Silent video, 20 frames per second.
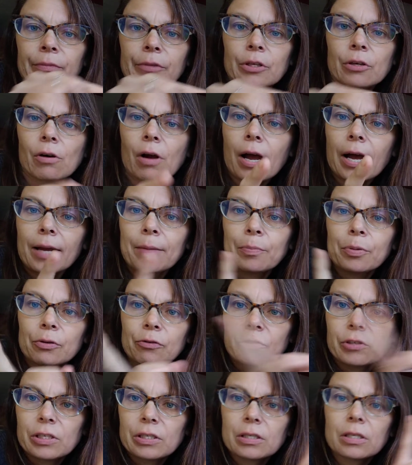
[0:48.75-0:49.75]
your eye
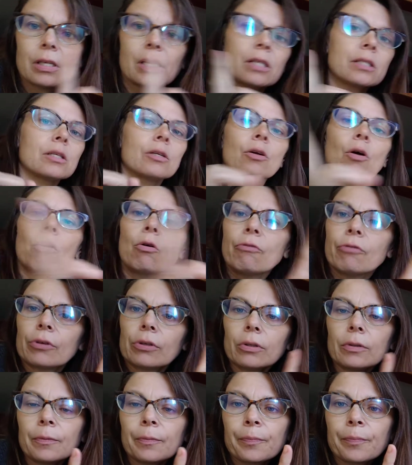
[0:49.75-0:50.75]
perceives it as an
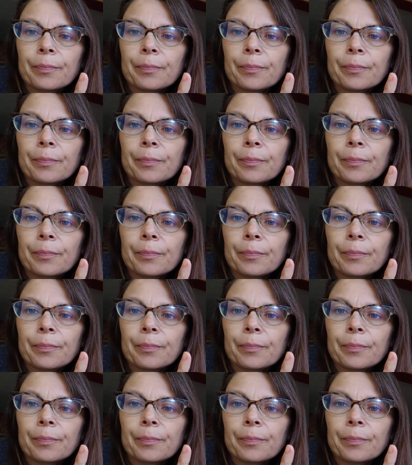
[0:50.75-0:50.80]
oval,